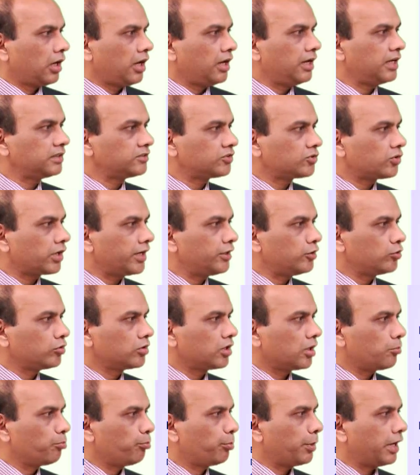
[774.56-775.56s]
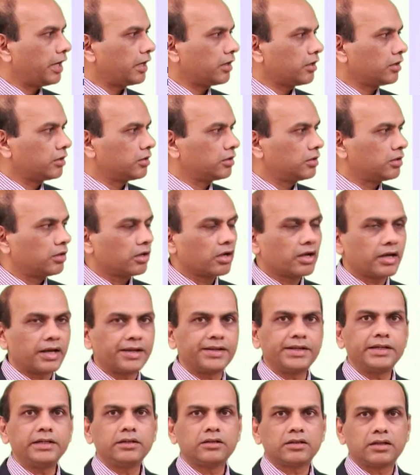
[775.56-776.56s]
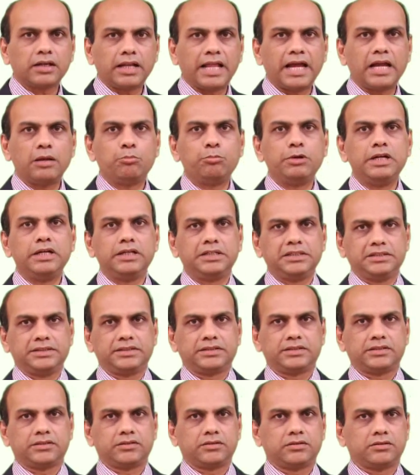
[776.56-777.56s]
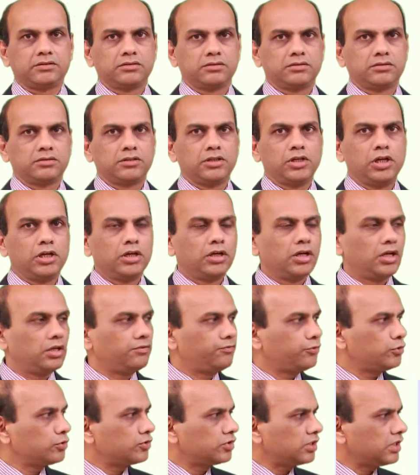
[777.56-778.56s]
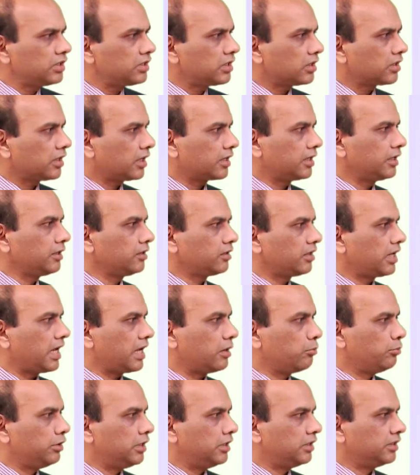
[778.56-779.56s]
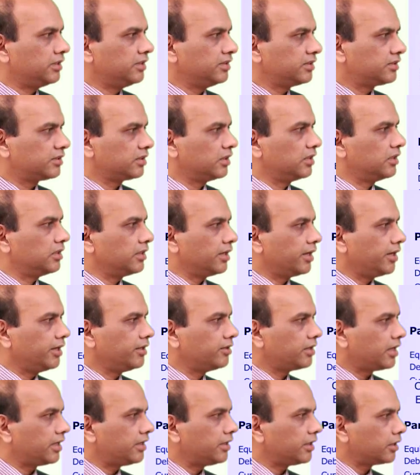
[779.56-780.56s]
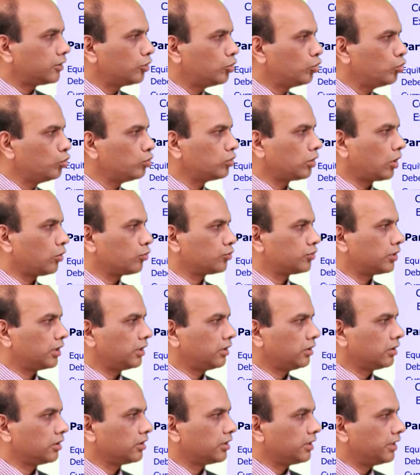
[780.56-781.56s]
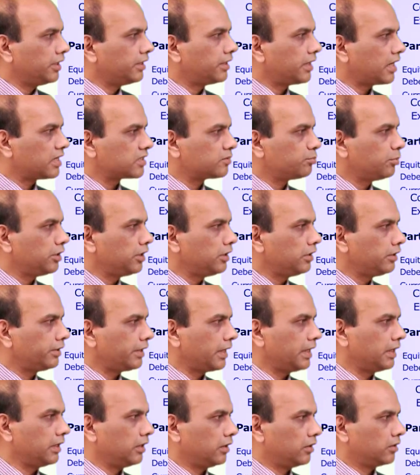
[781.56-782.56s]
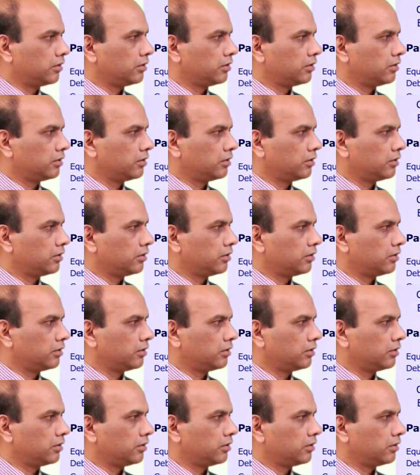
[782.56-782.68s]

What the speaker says: Let us try to compare current liabilities. If you see the current liabilities in the year 2000, it has been 10